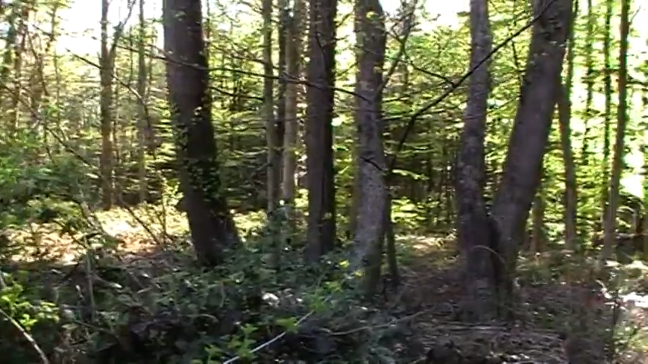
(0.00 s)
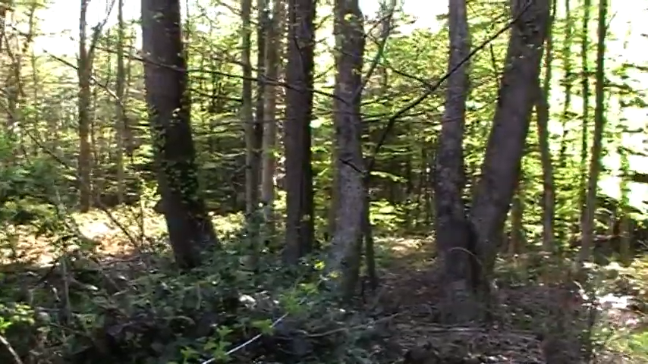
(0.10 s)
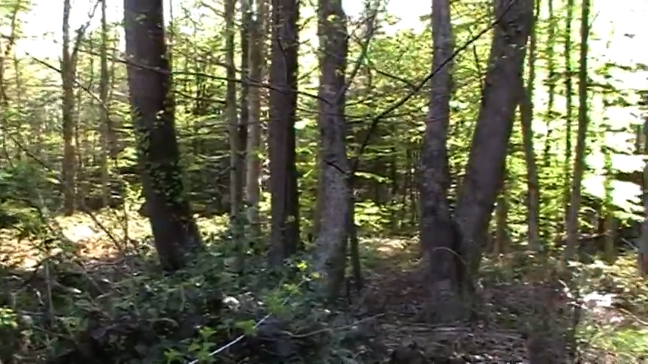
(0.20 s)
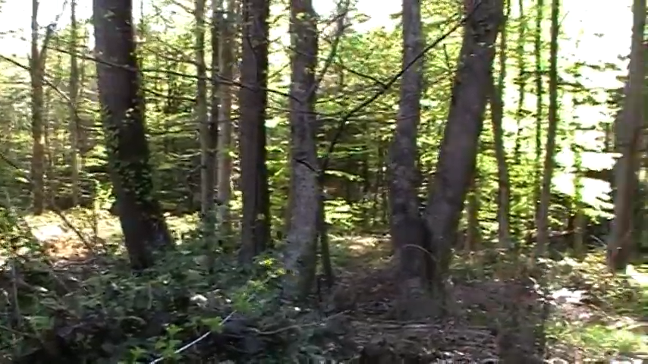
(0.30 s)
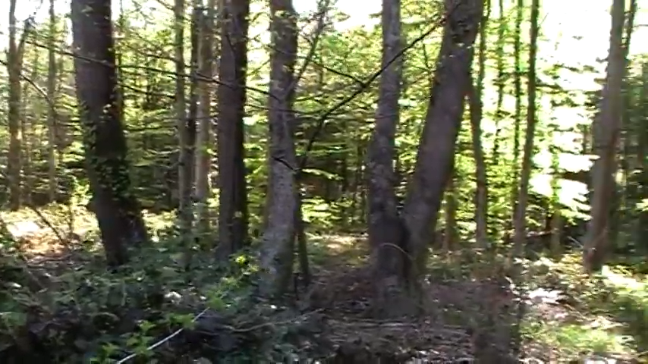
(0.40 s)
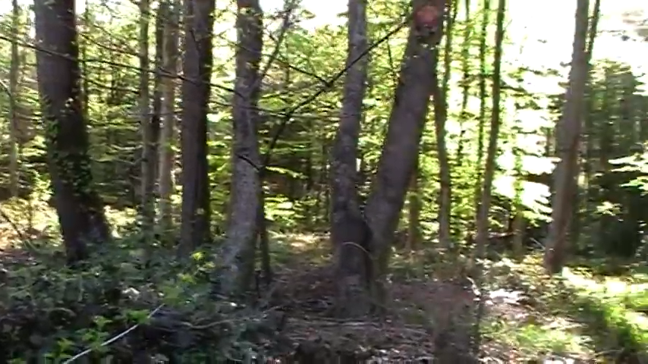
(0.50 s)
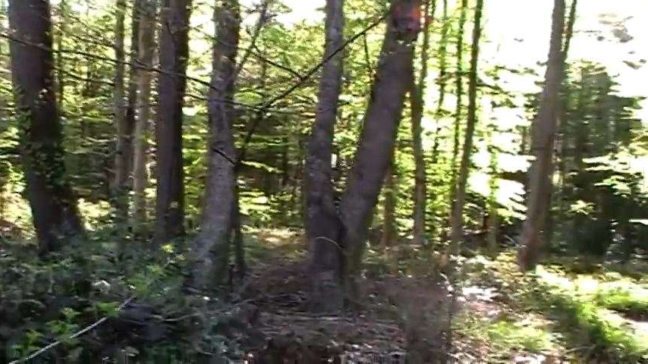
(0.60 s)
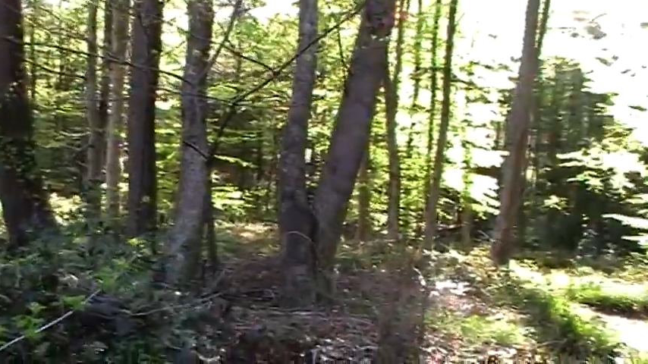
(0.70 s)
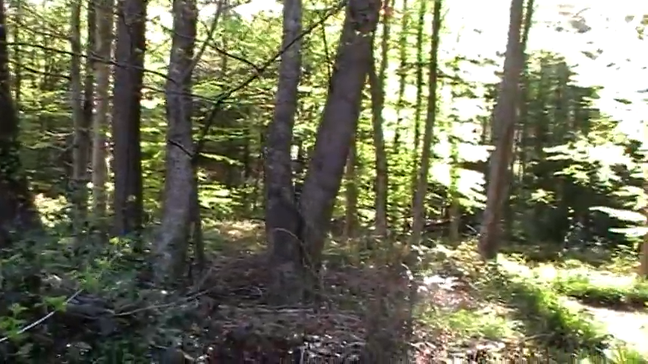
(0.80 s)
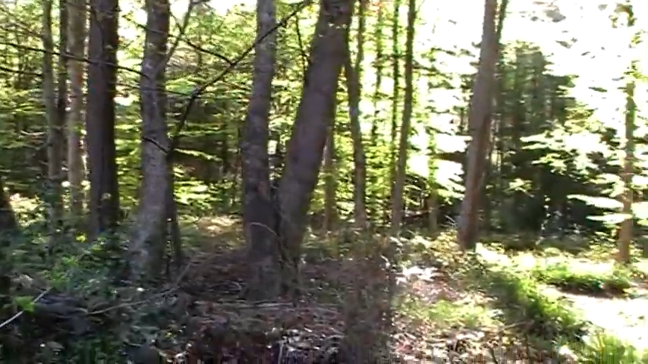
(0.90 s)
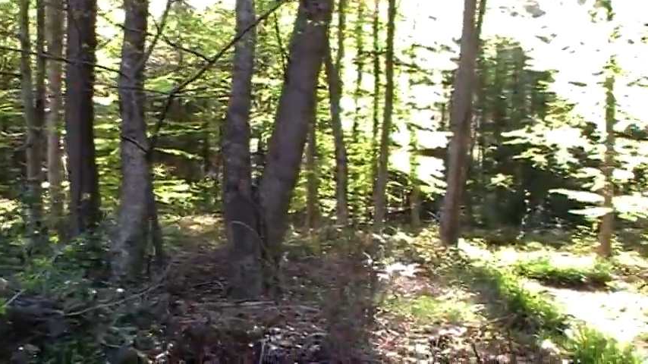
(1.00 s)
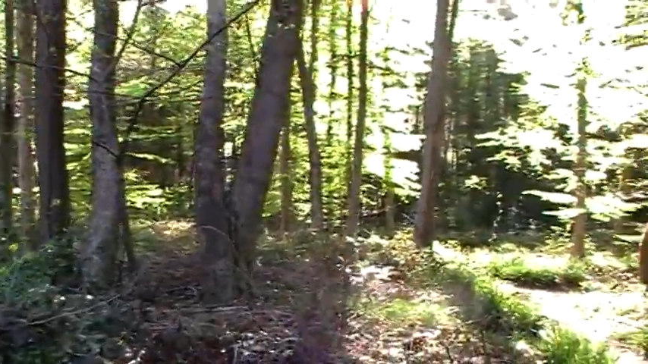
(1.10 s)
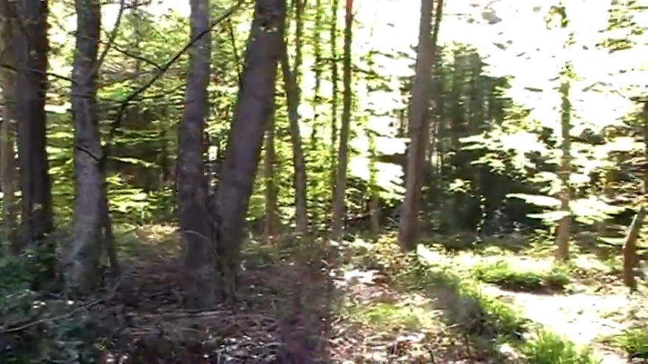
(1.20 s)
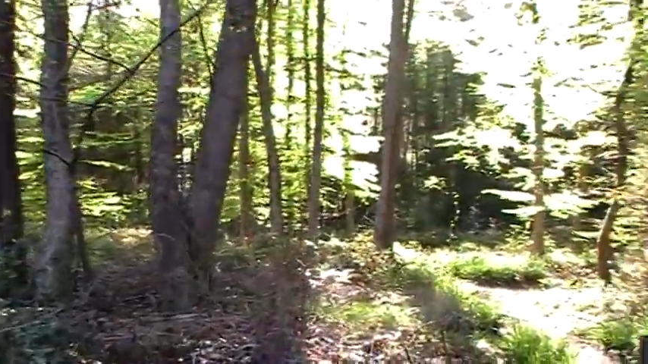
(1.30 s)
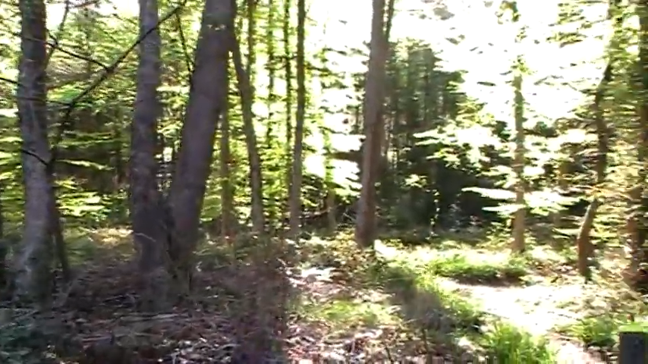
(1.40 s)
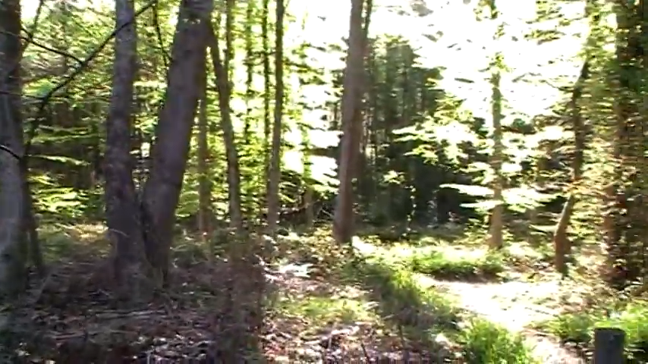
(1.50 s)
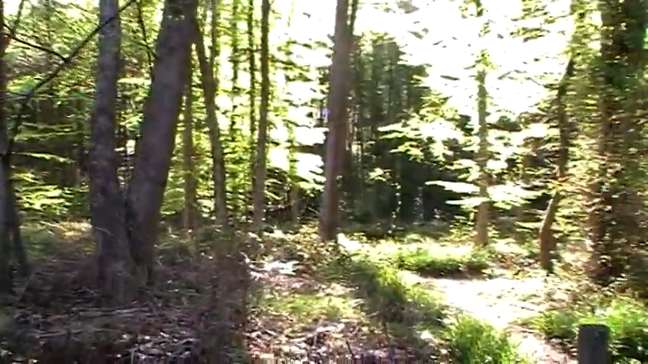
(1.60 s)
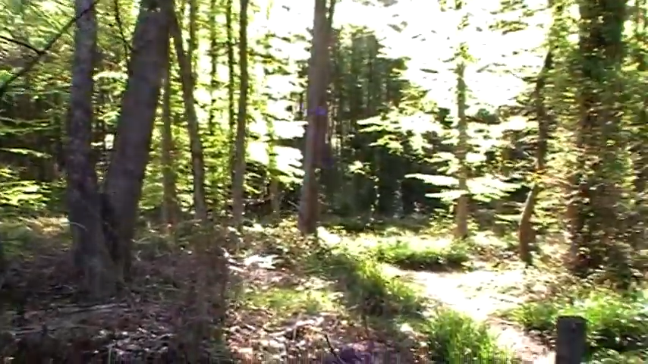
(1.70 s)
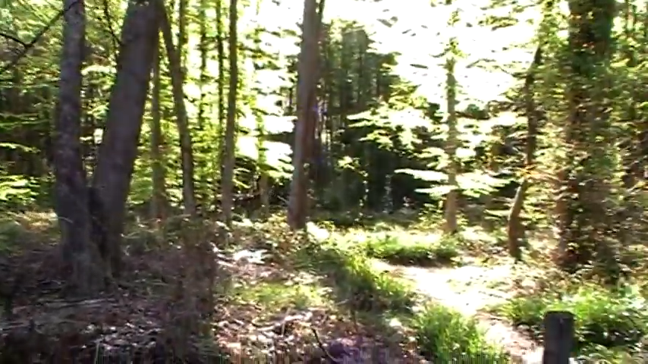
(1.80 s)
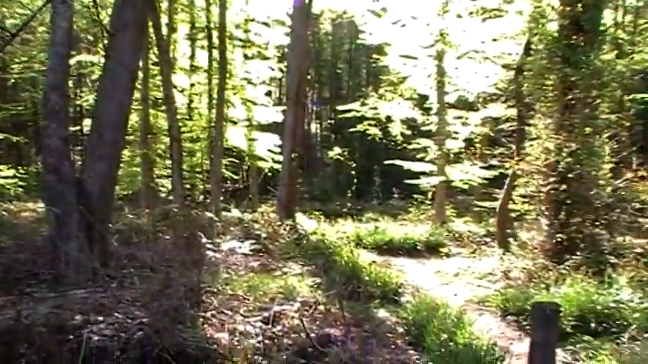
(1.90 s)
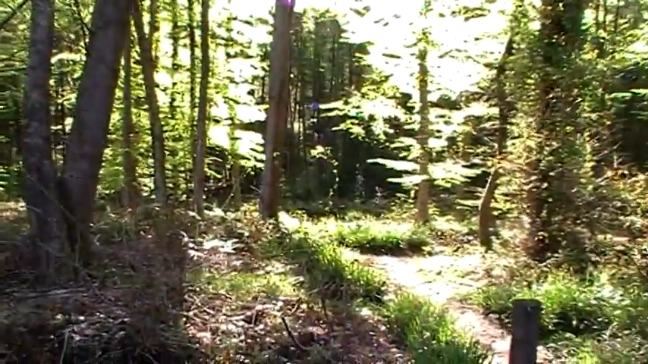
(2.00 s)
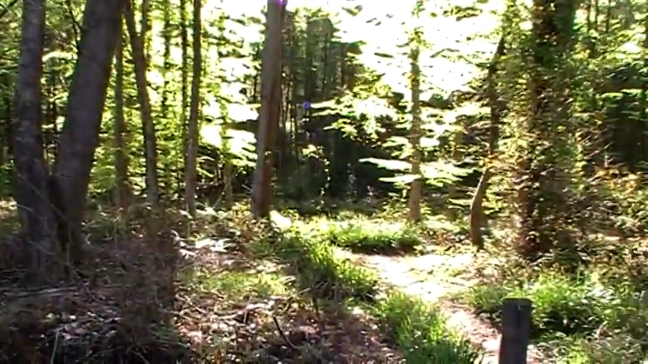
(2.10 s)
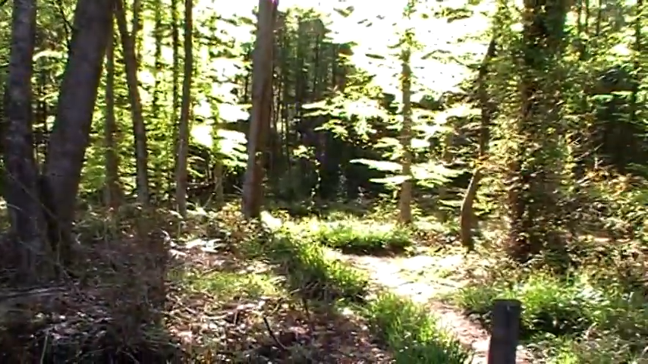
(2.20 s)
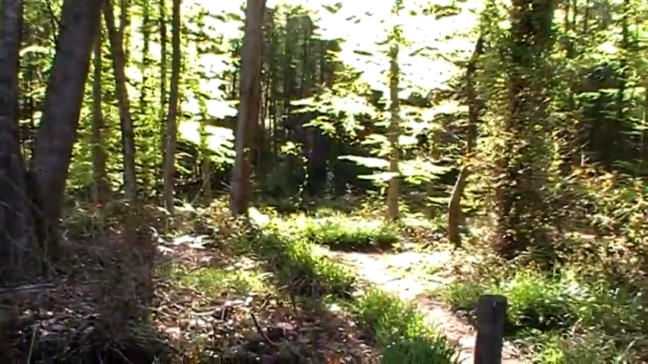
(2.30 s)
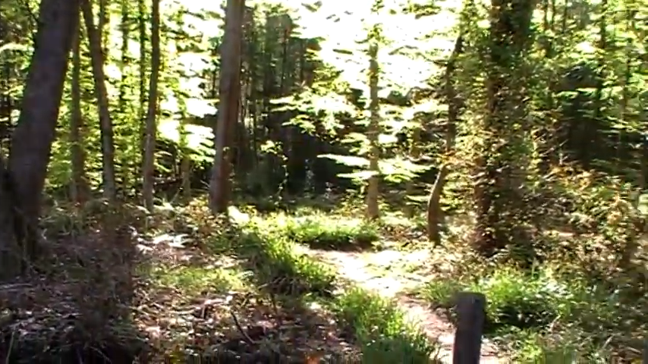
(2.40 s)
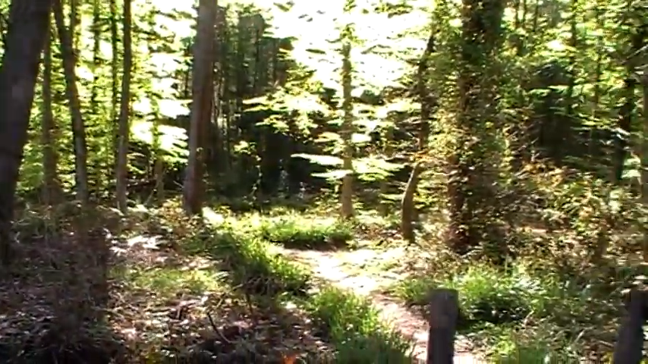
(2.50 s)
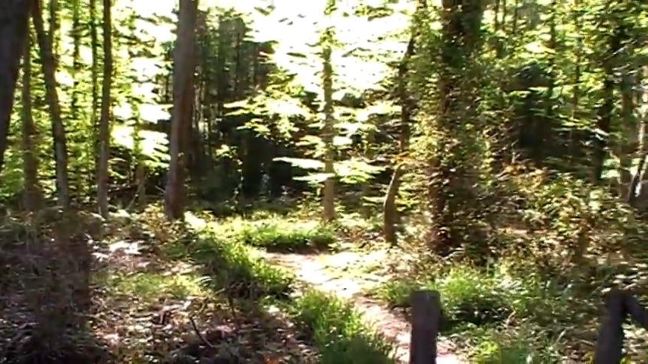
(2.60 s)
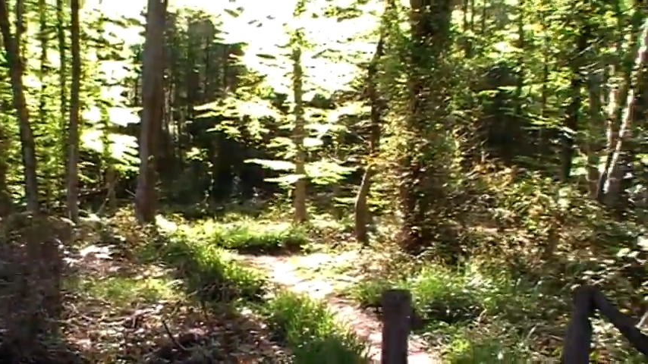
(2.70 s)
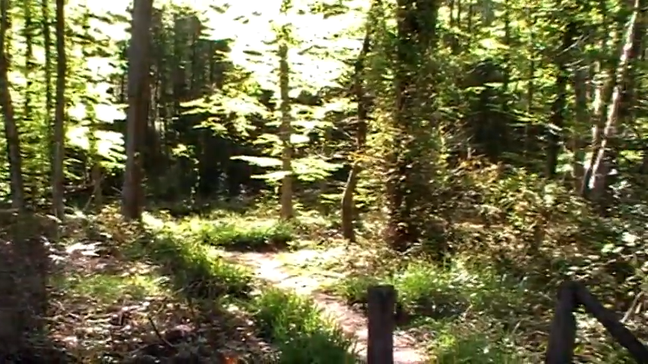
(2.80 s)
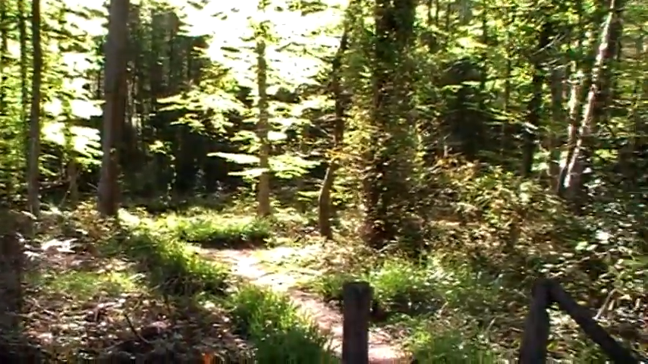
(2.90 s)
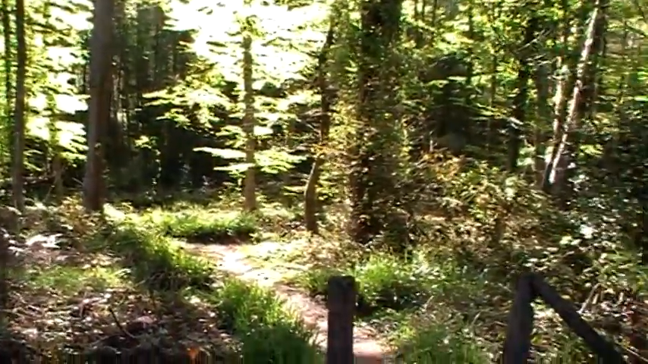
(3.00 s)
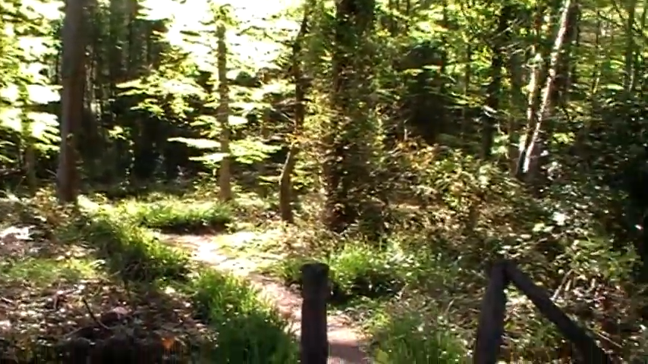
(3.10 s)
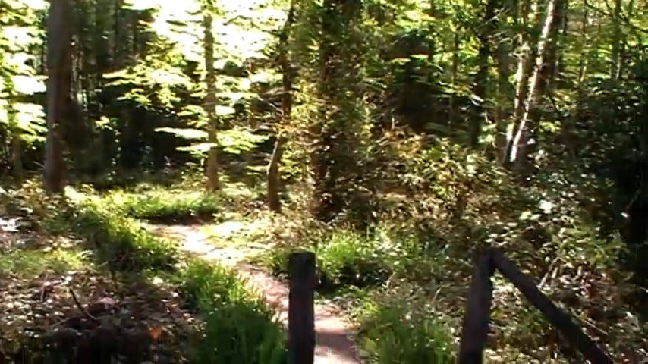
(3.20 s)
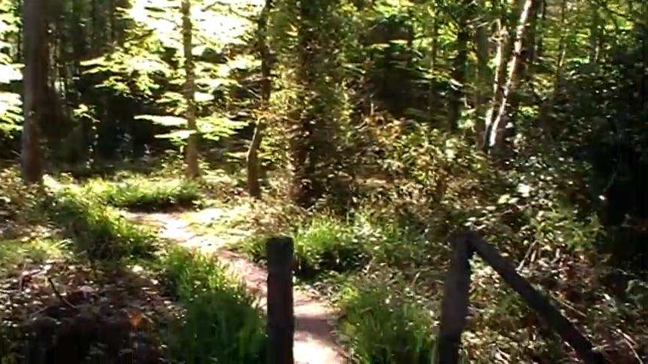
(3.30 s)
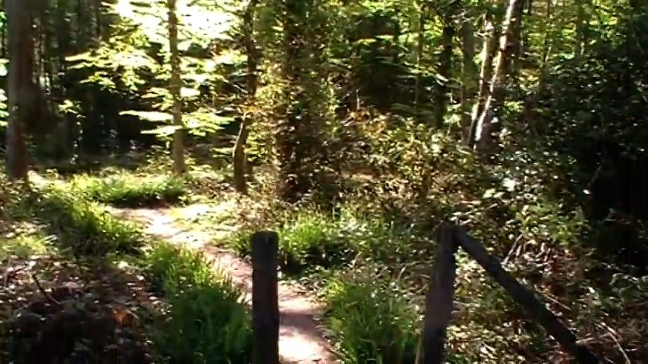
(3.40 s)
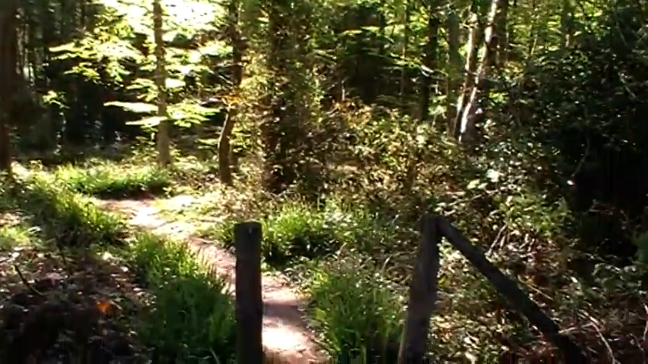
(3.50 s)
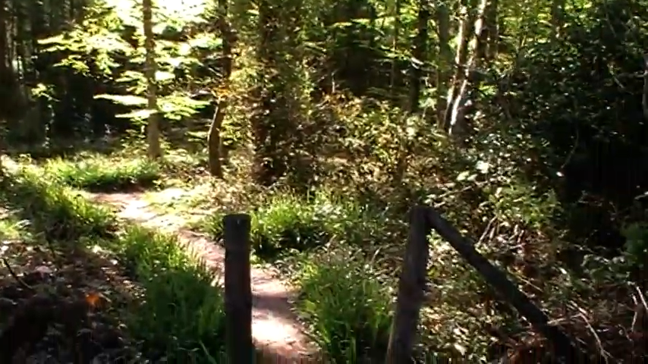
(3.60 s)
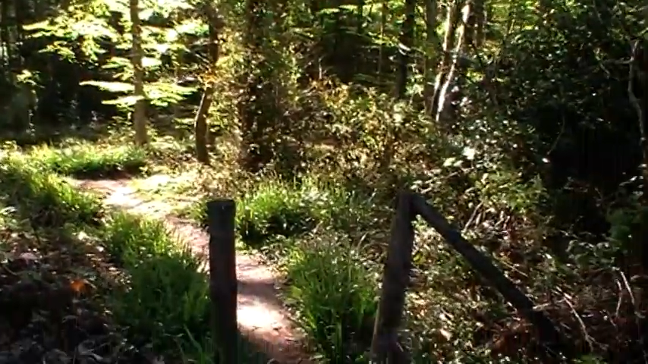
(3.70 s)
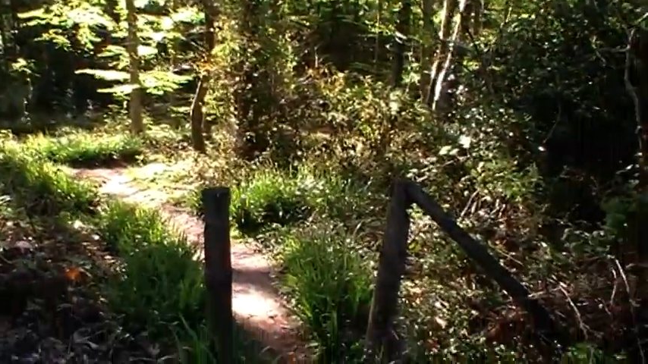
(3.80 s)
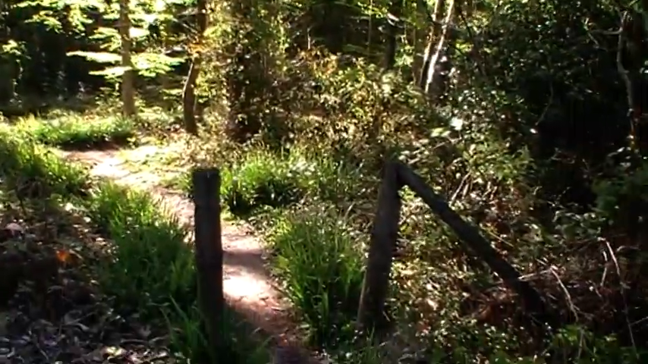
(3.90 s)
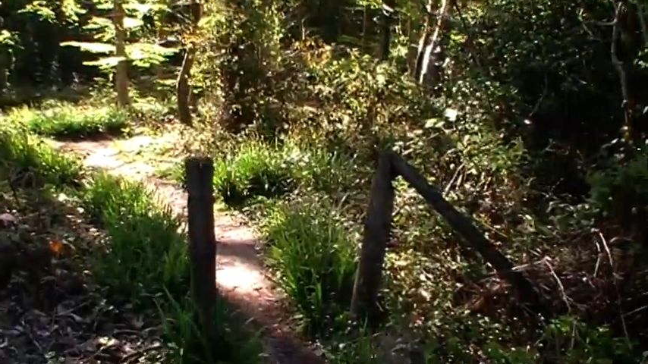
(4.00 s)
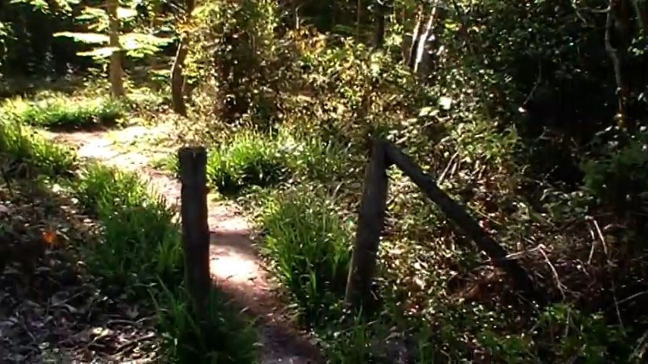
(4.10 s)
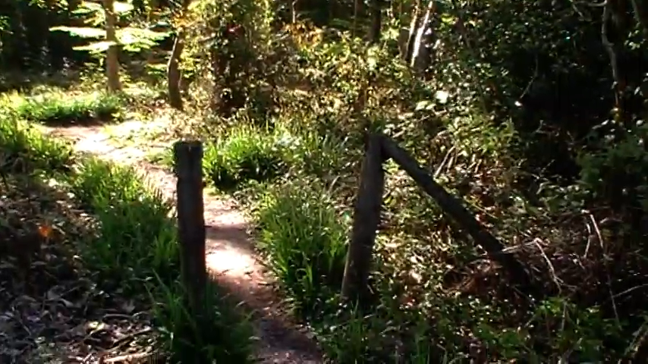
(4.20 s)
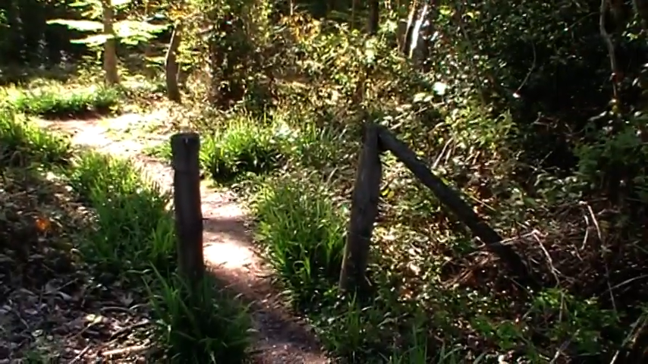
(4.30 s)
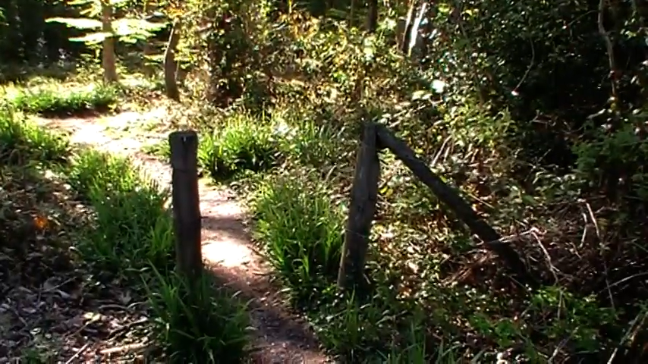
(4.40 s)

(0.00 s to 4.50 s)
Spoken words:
(no speaker visible)